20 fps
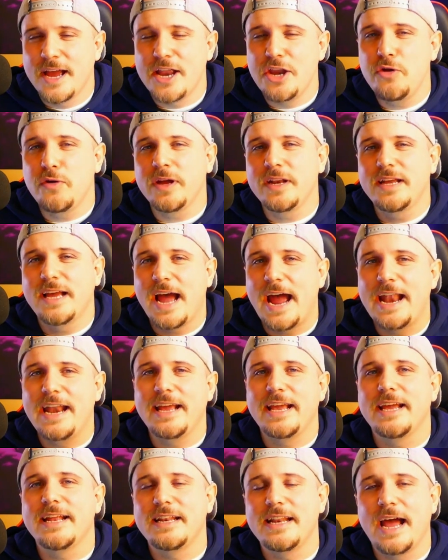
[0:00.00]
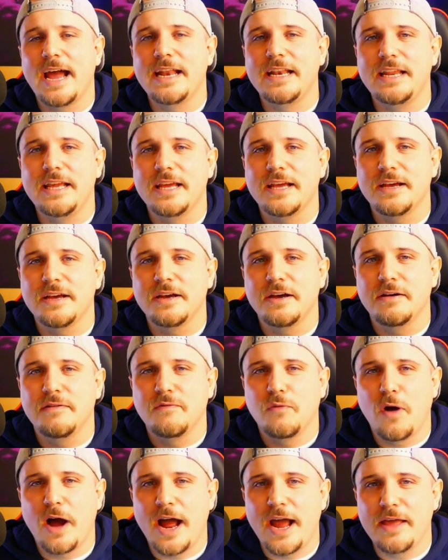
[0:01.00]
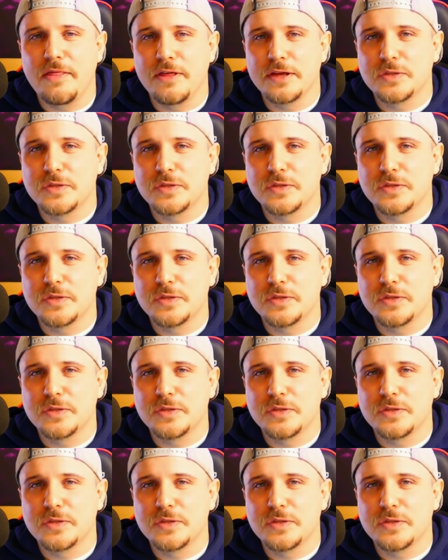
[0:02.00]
and you could kind of get an idea of why